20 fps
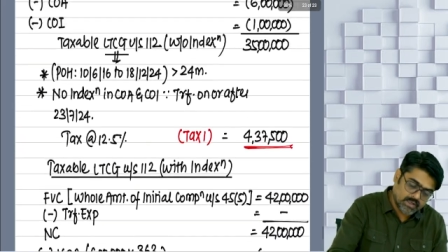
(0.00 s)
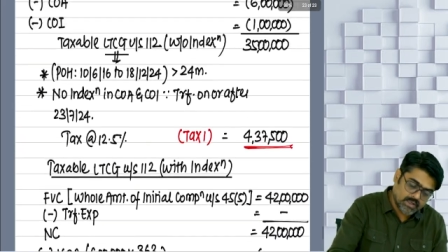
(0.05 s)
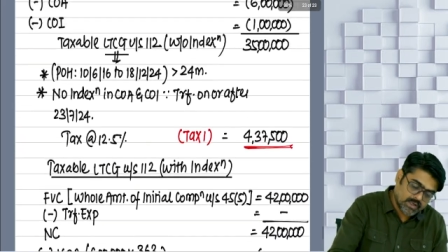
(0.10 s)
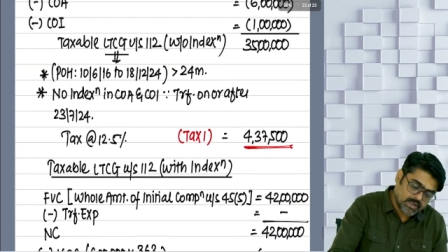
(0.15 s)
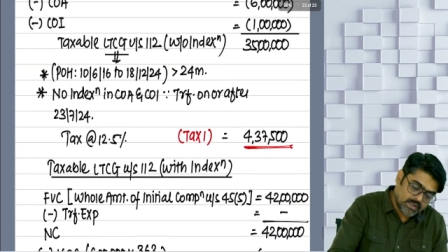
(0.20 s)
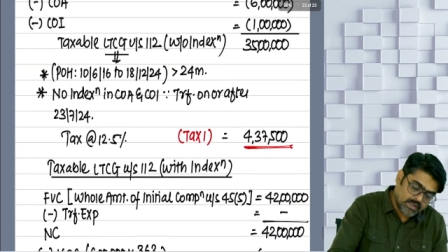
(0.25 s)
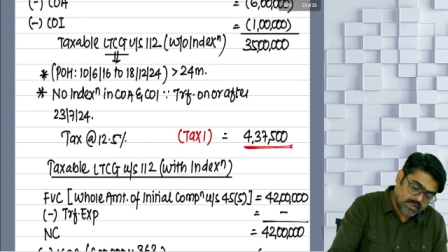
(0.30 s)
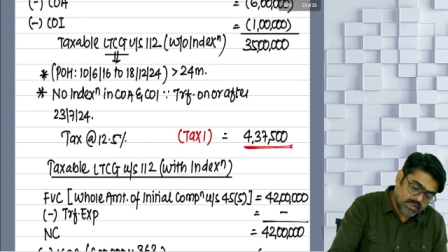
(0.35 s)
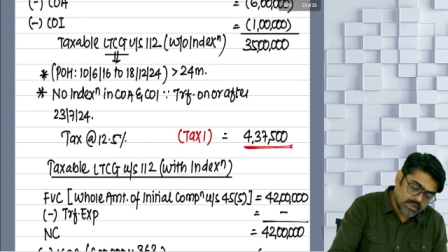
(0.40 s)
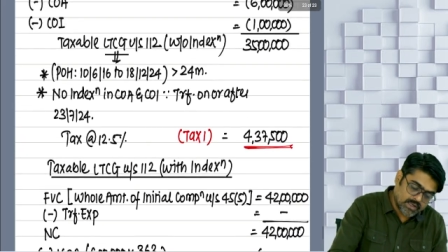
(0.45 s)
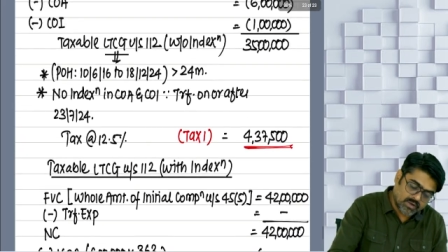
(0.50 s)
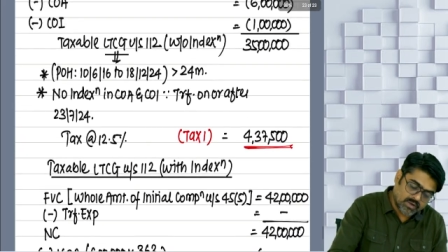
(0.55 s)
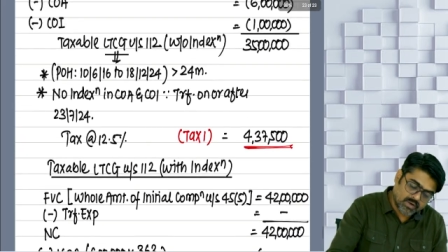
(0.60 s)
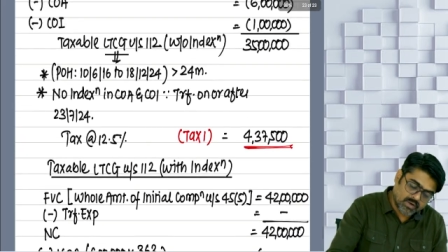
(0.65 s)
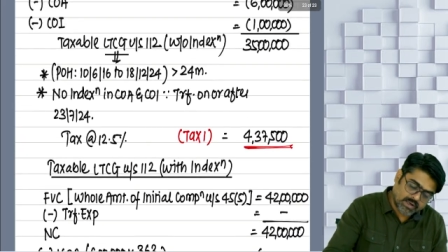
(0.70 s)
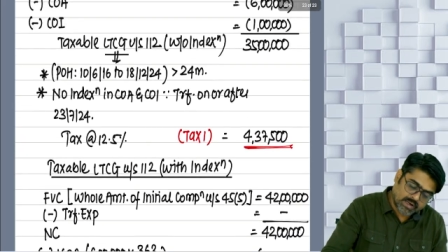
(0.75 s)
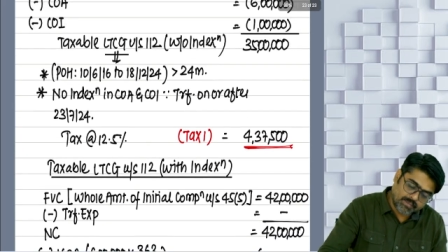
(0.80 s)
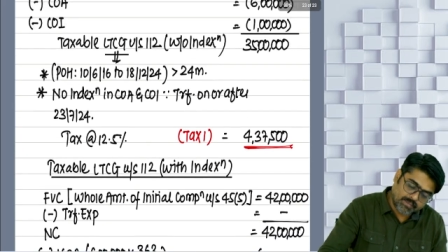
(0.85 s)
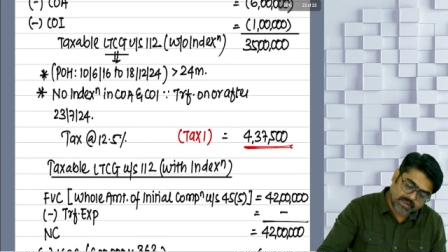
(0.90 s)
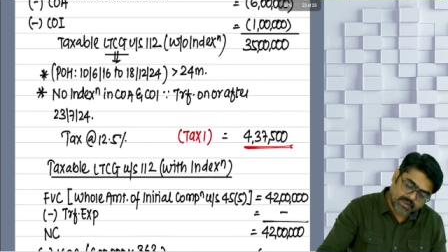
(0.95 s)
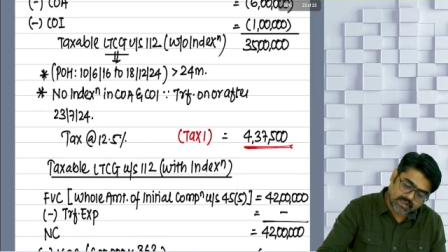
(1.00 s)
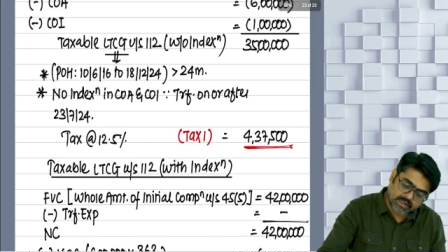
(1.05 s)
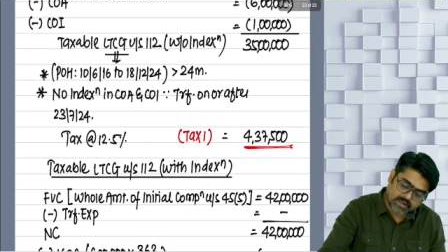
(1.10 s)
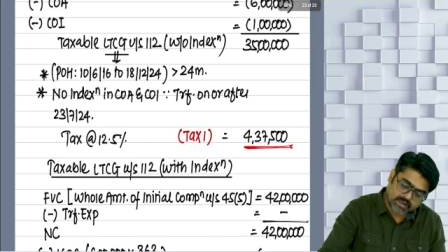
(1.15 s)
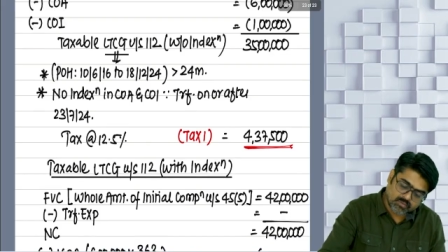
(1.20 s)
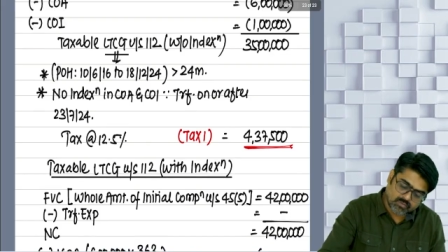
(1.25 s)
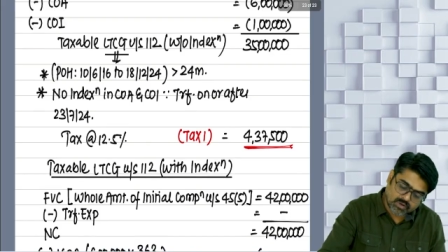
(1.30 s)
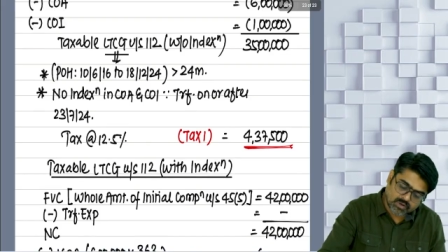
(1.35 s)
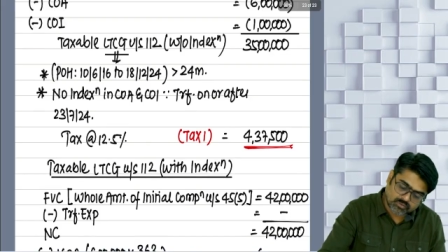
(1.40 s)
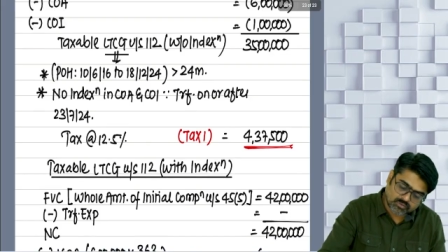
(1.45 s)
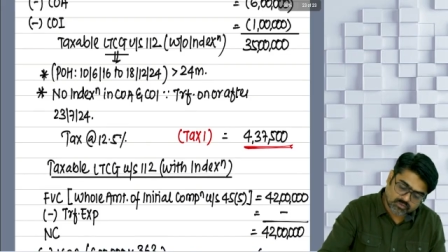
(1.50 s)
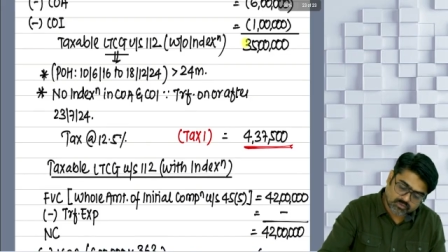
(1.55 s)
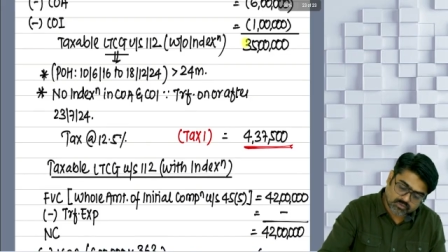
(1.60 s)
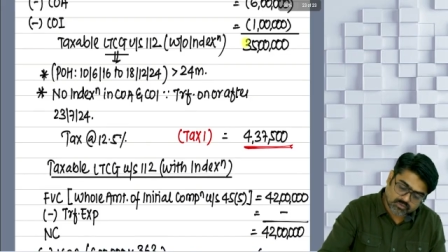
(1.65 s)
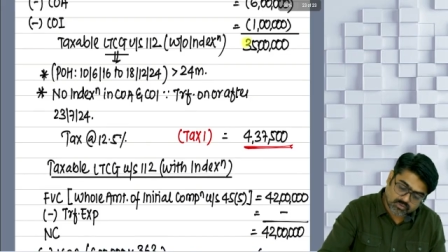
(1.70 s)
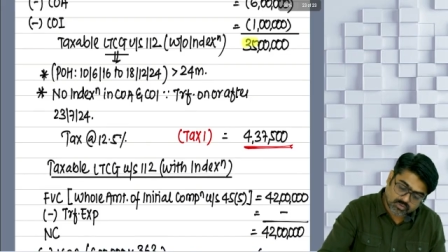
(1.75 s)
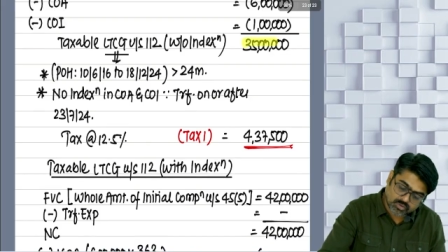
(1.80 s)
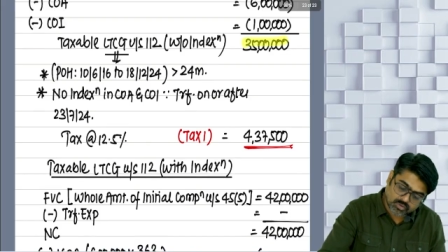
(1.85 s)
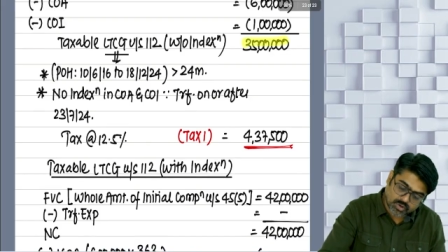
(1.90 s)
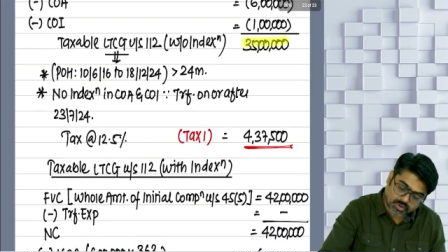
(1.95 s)
here your capital gain was
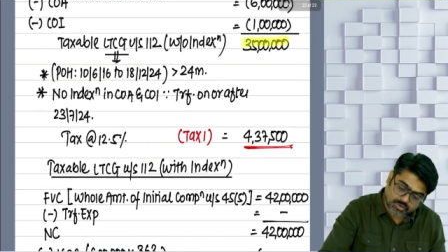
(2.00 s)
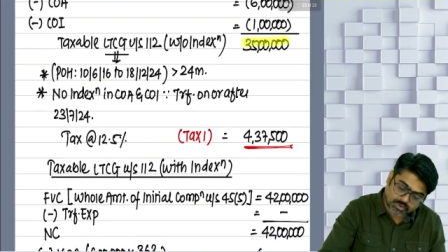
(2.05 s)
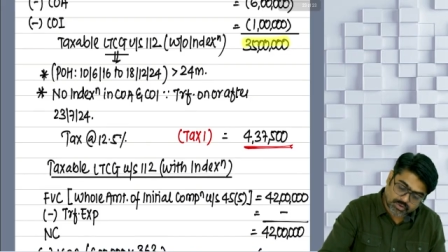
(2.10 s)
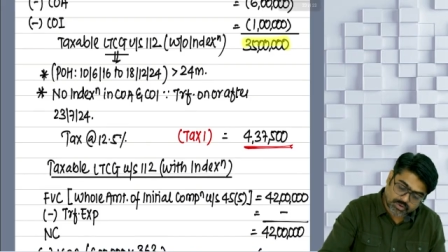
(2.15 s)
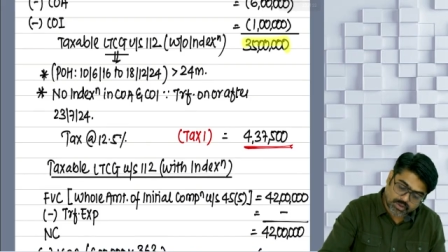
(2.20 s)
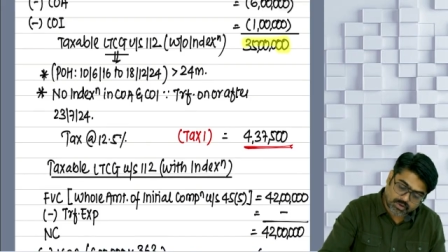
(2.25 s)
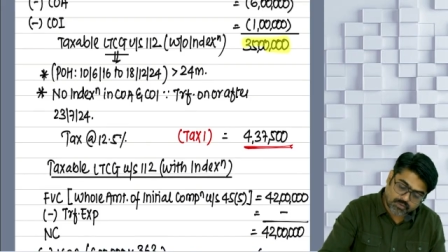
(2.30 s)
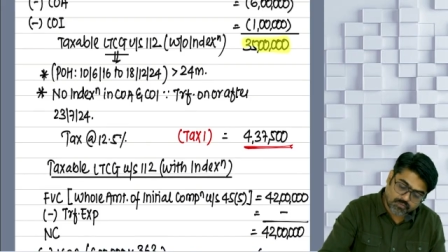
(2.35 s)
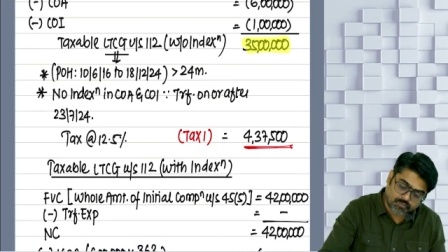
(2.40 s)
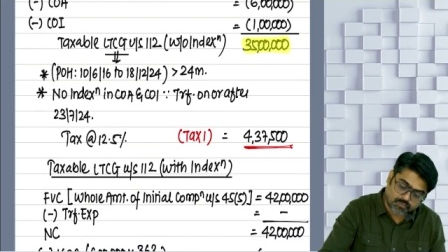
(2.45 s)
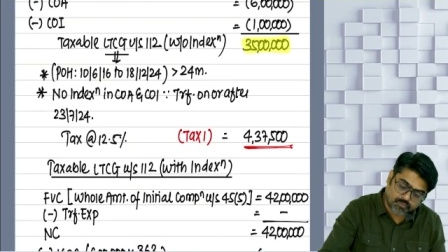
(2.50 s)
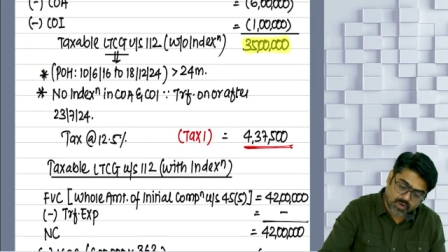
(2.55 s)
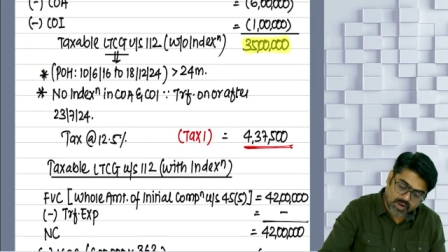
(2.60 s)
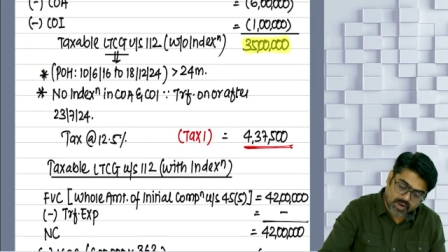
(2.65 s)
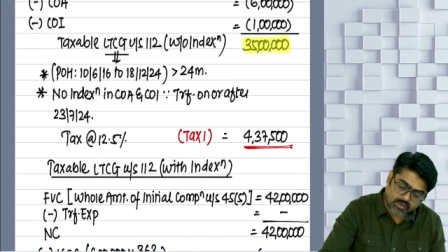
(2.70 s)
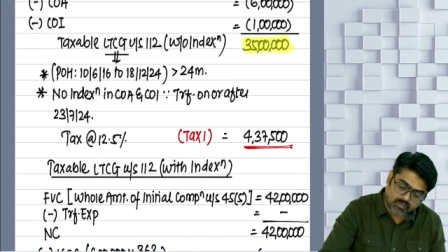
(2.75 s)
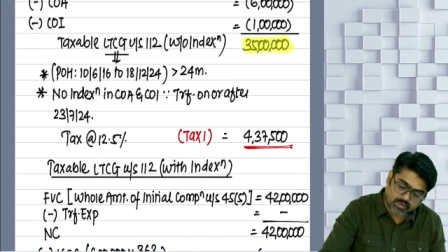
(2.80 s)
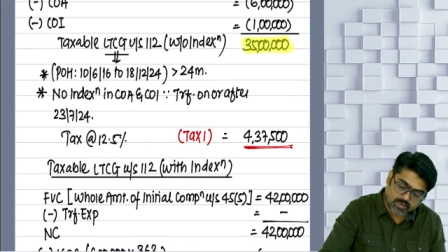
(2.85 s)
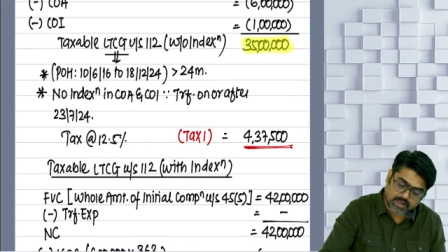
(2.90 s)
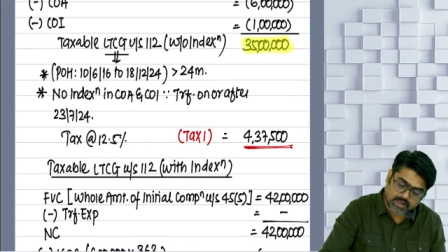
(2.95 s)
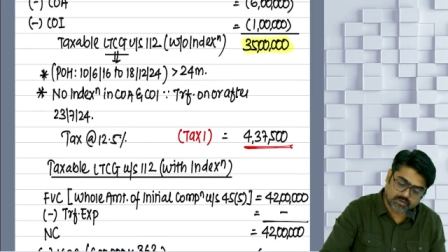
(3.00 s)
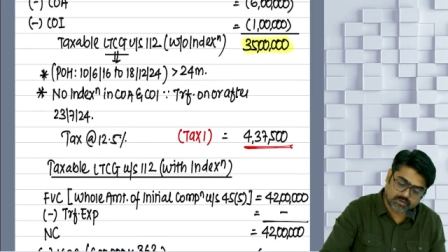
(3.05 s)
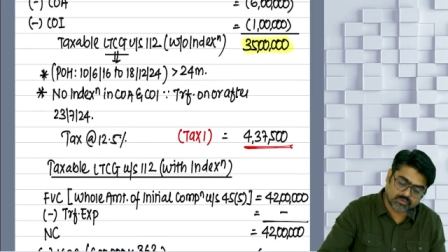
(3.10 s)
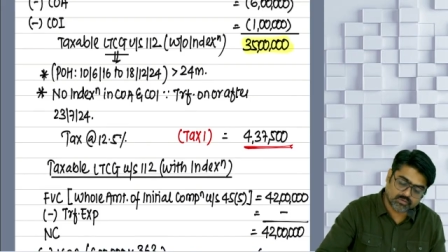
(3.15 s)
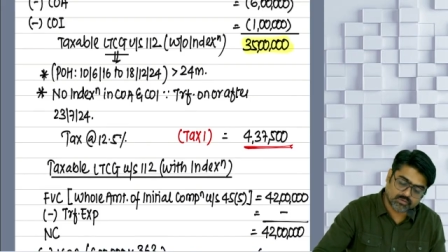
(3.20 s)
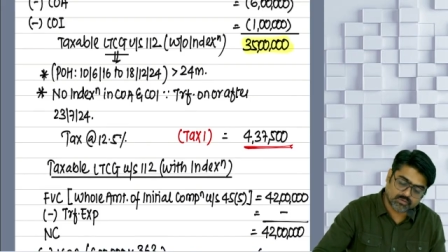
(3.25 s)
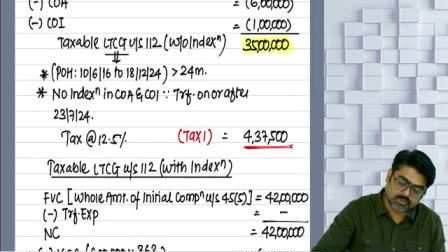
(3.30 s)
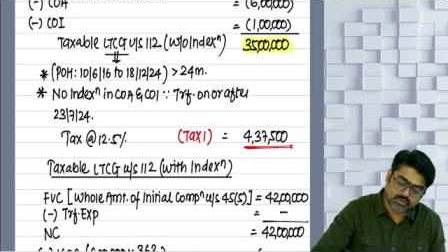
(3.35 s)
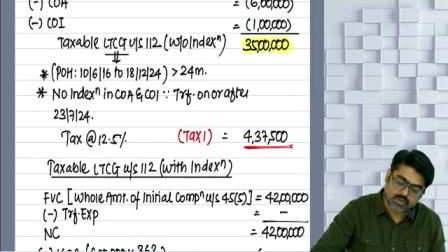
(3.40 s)
35 lakhs.